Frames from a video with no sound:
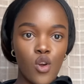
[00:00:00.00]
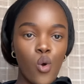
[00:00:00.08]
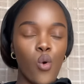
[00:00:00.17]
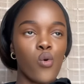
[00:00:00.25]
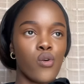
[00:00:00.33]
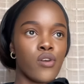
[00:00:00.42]

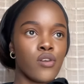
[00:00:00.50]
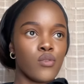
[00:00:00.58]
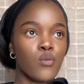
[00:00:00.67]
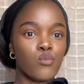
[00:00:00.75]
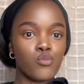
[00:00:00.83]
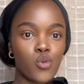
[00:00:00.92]
or
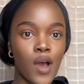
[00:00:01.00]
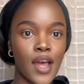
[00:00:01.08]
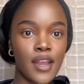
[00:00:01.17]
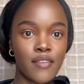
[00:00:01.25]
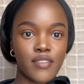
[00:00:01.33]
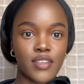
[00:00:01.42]

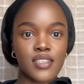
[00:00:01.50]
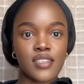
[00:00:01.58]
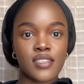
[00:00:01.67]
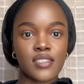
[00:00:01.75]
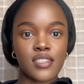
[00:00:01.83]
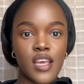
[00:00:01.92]
Mtwana
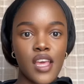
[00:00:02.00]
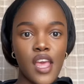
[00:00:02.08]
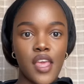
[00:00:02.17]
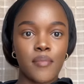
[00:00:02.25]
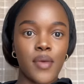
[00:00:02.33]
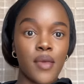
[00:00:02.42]
versus
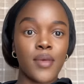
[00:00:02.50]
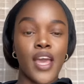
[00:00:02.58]
a baby.